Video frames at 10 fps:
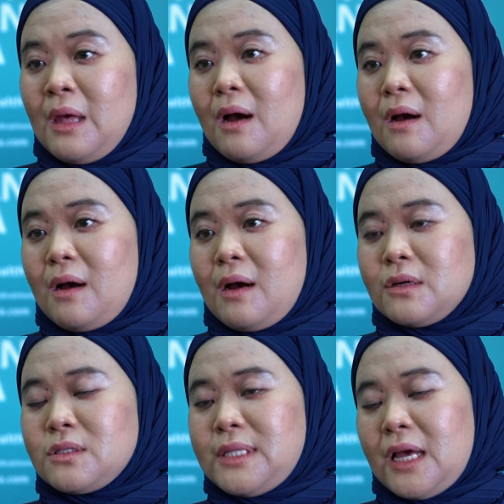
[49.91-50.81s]

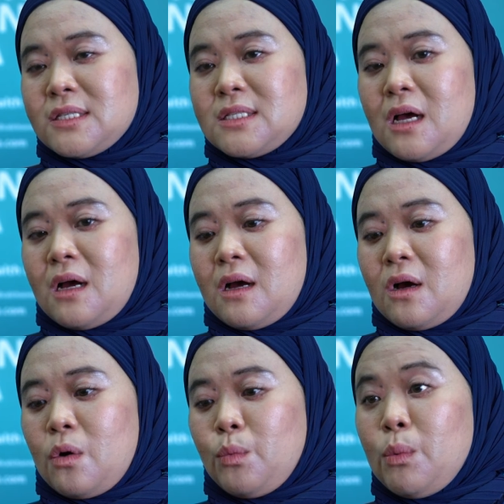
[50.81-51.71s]
Thus,
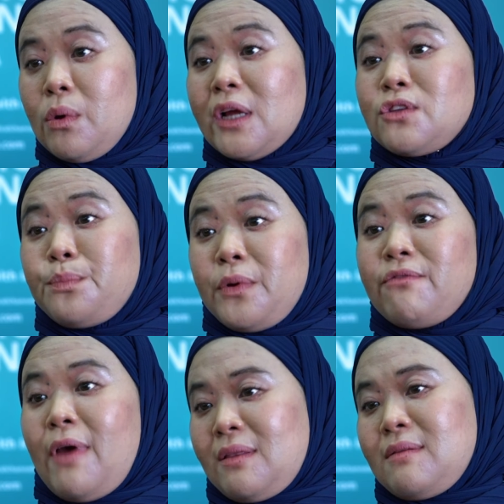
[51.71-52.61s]
we would like to
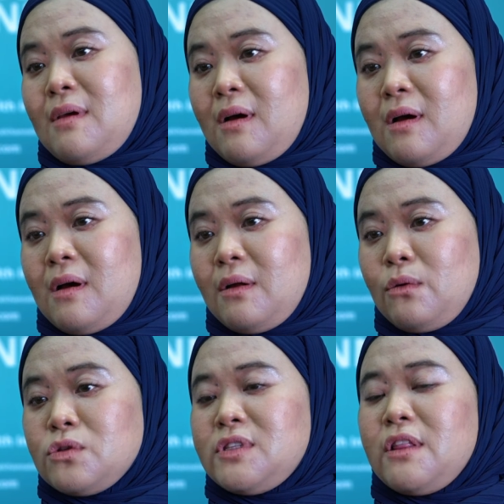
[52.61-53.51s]
prevent
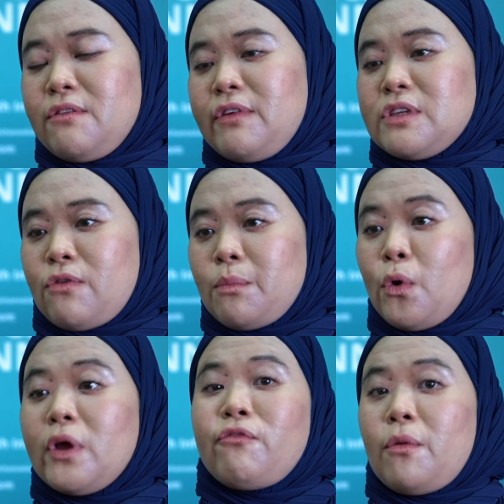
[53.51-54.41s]
those deliveries from
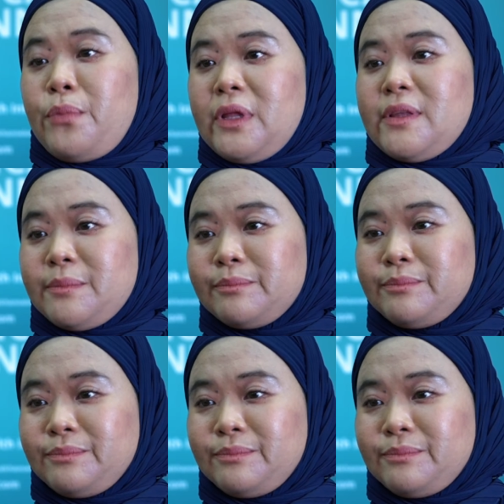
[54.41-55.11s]
going for preterm.